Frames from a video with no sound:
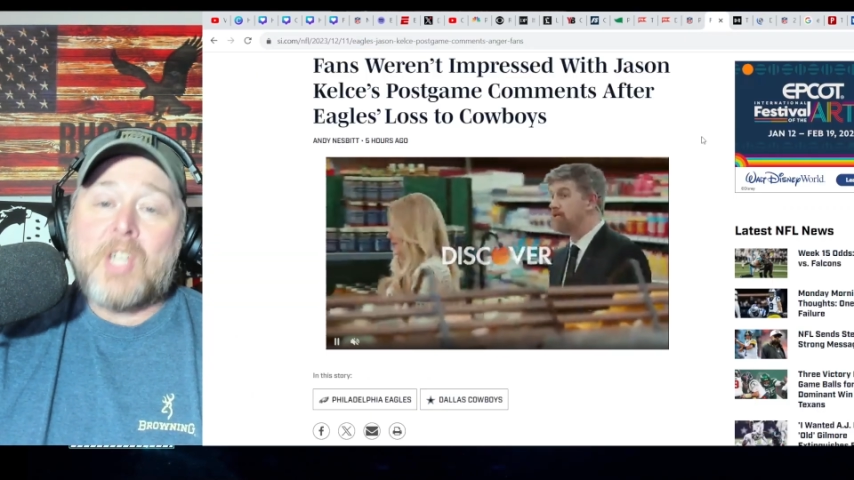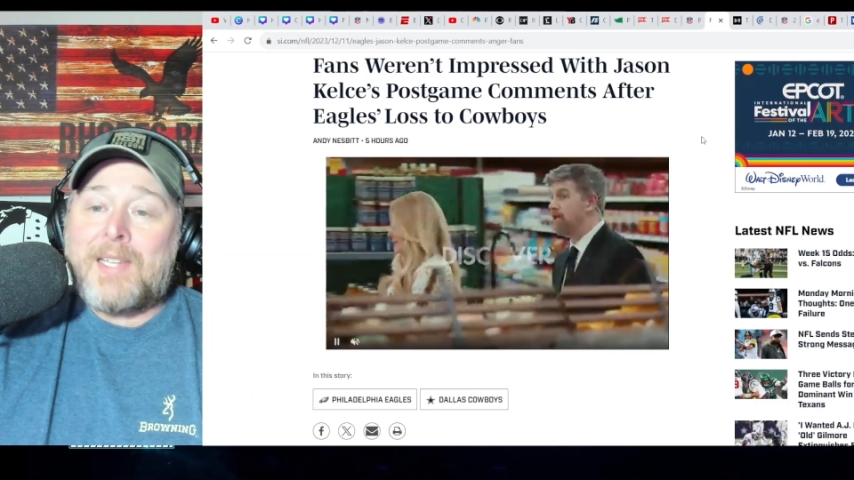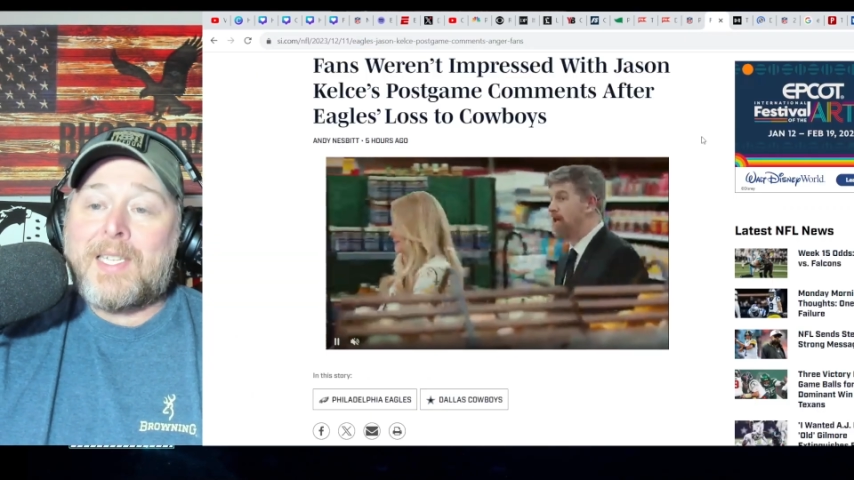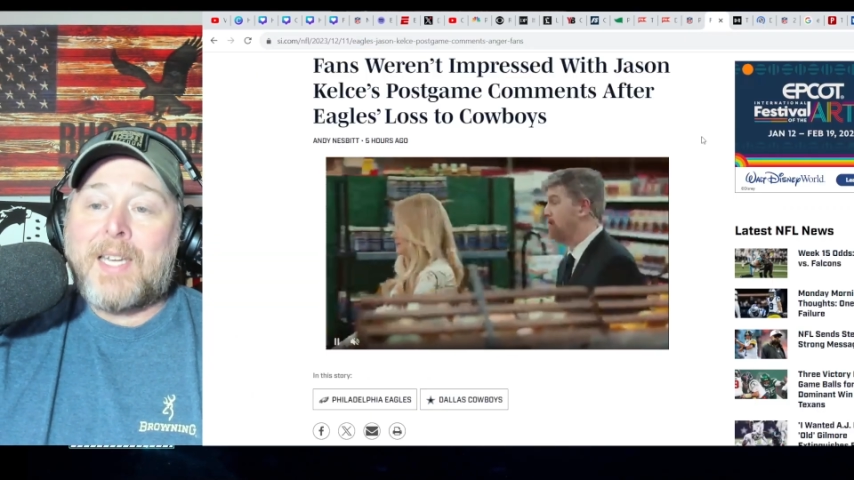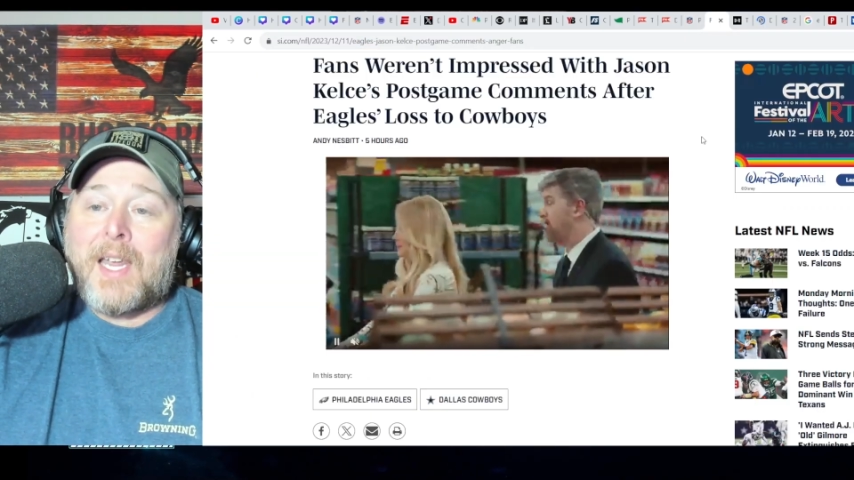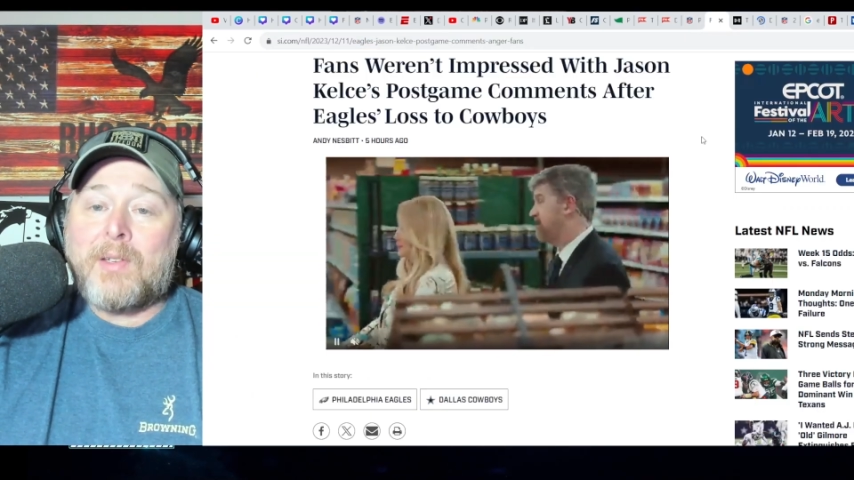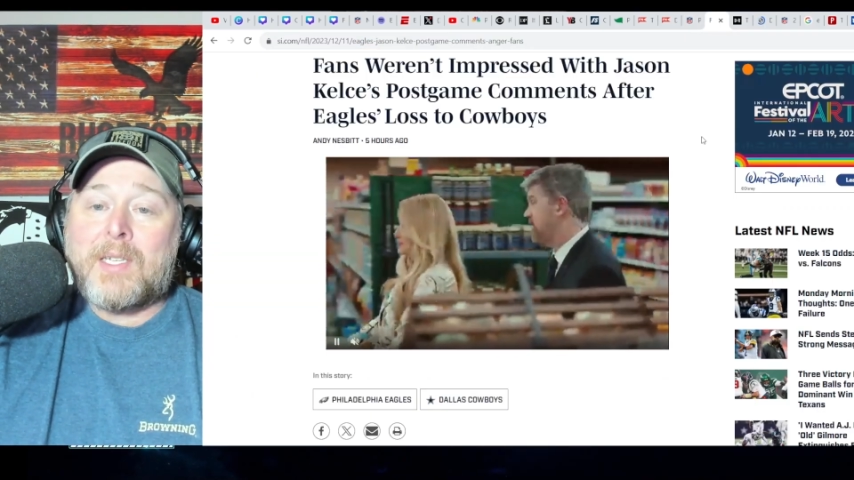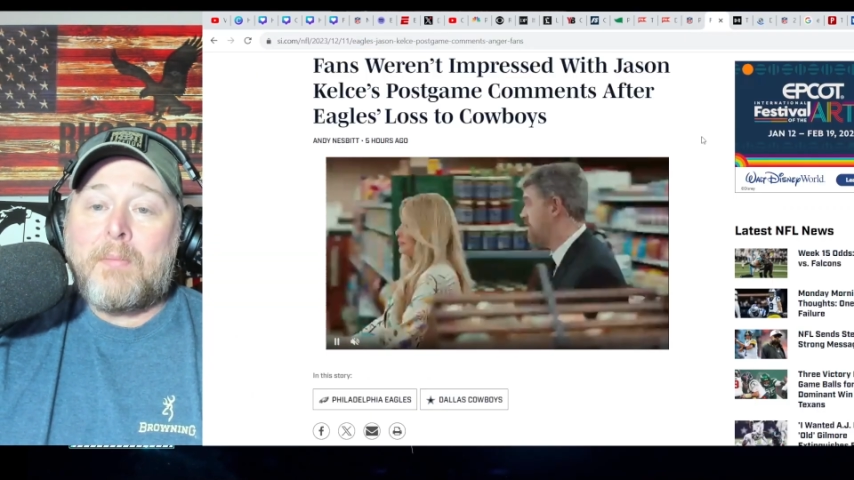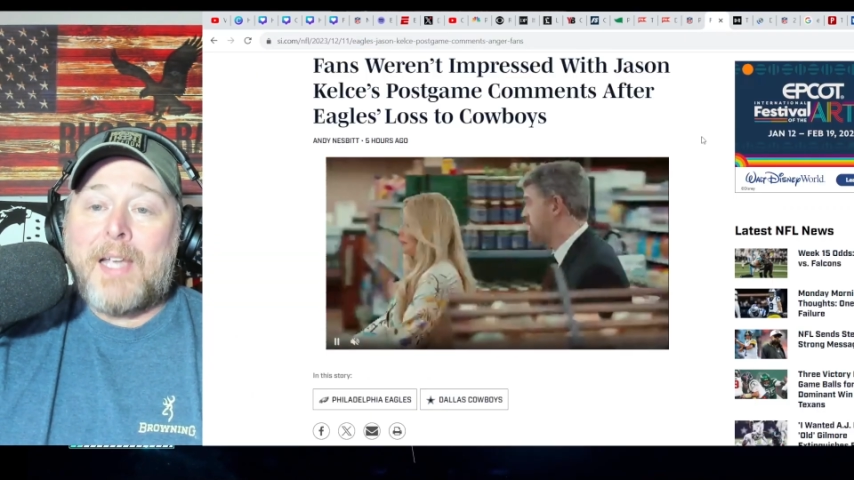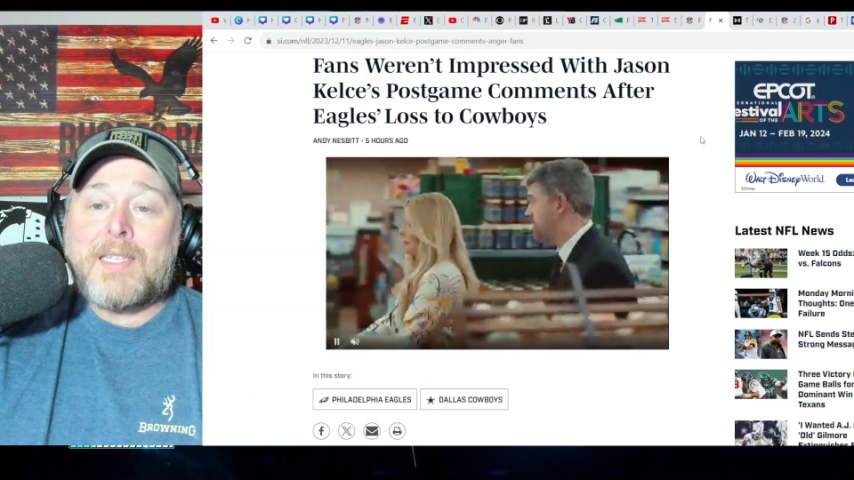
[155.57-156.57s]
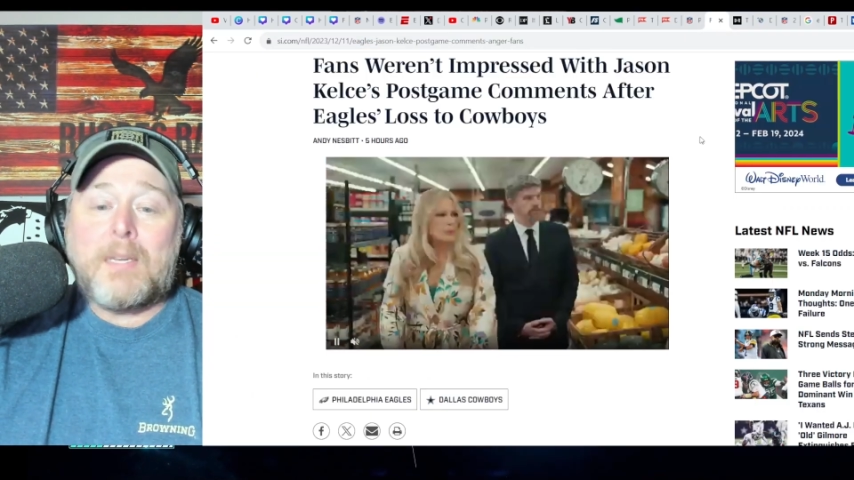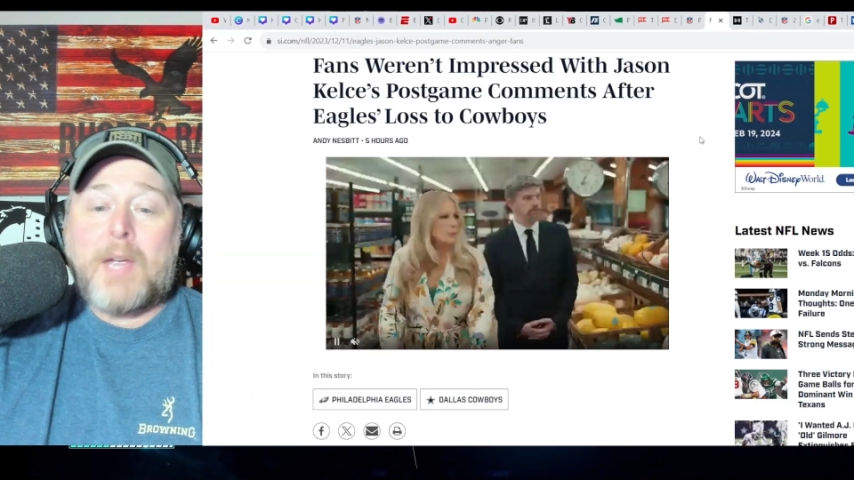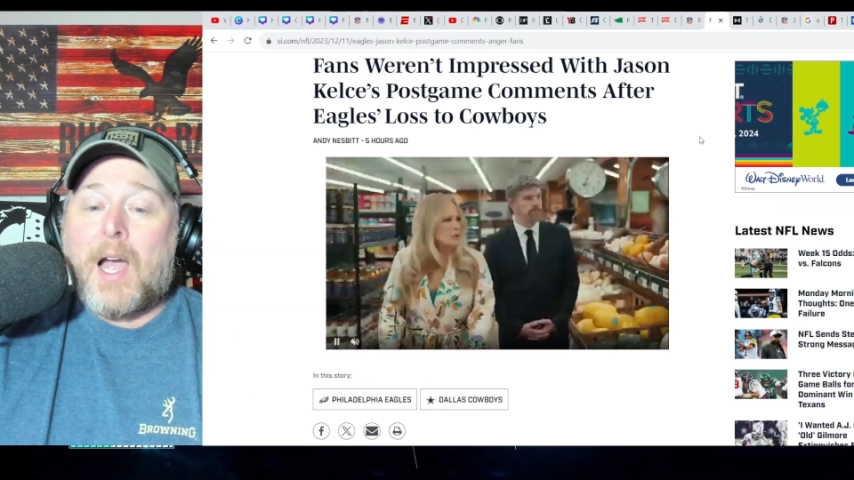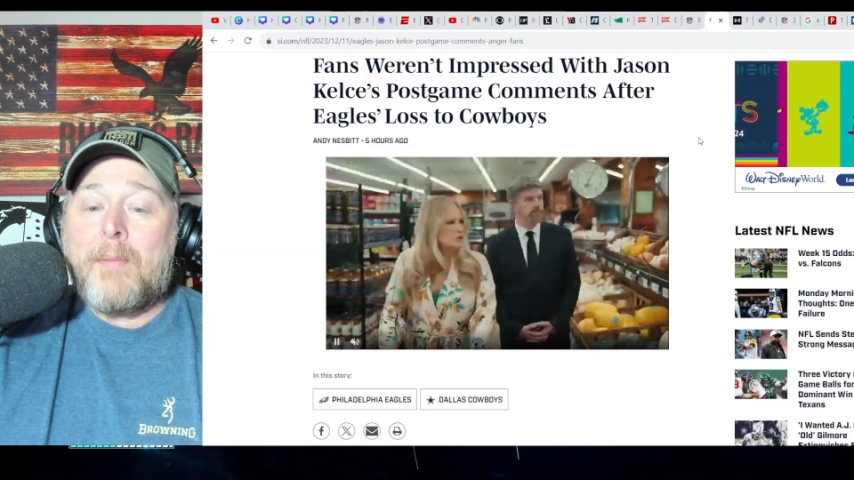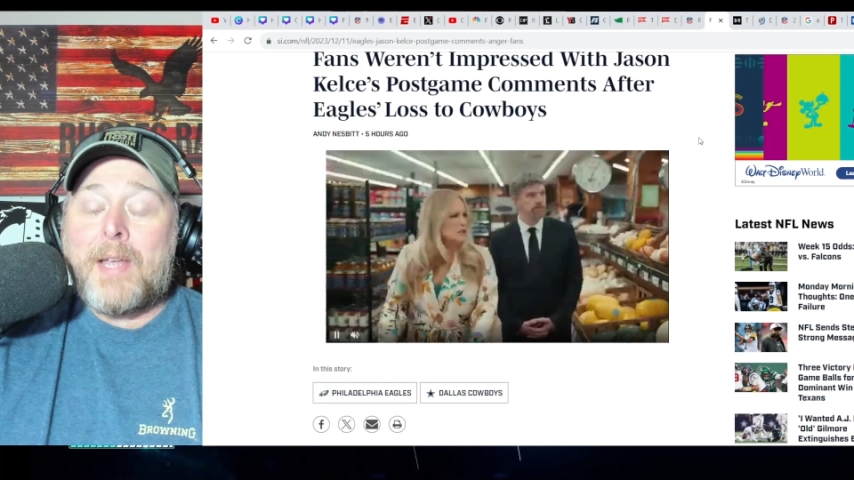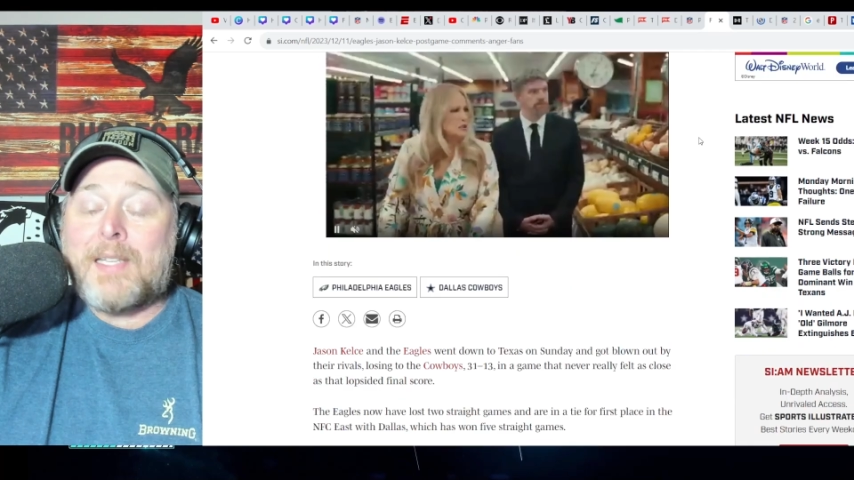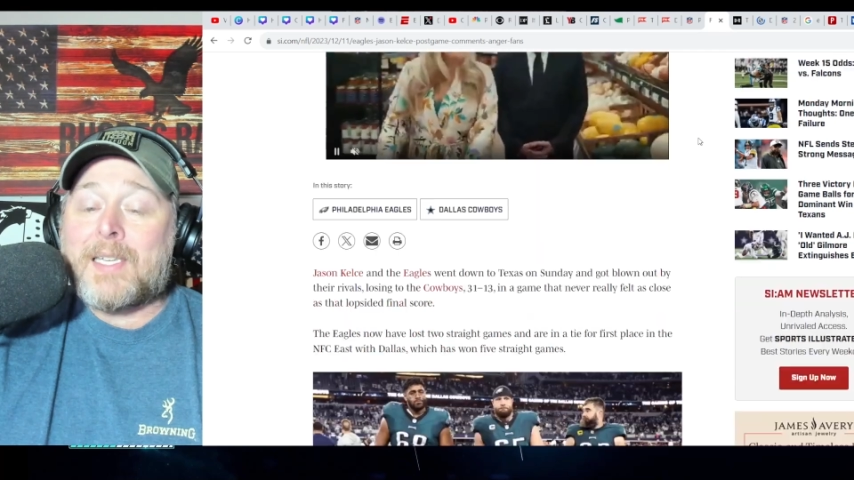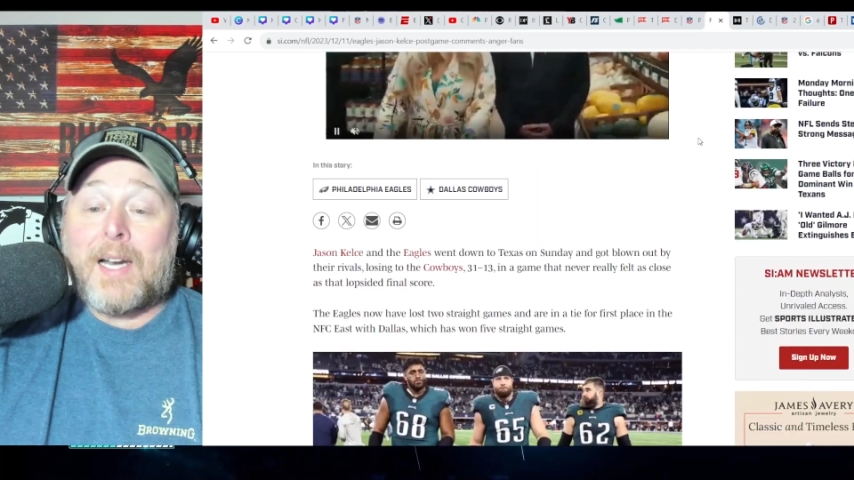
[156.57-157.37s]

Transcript: Jason Kelce made some comments,